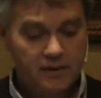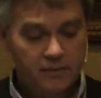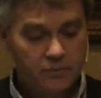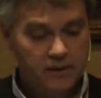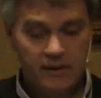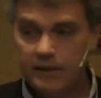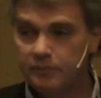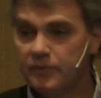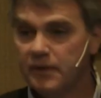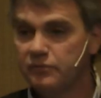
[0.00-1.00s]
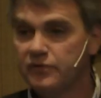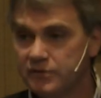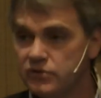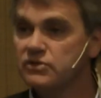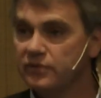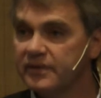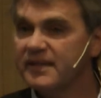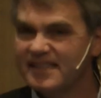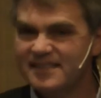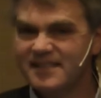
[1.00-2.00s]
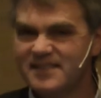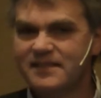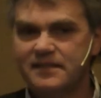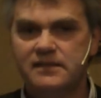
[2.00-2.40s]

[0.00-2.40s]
I'm very sorry that this